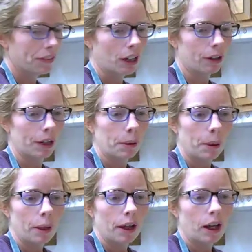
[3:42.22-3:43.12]
All
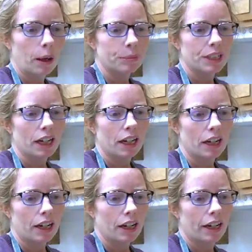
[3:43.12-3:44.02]
right, today
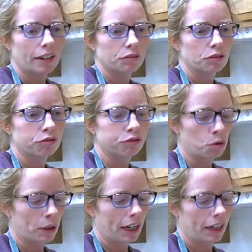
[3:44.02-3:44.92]
I have
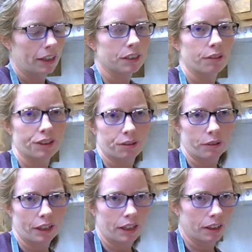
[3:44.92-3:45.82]
4 eggs, so I just
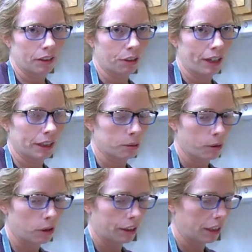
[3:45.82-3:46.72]
went ahead and cracked them
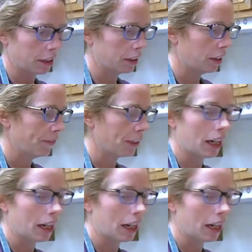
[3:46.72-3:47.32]
all in here,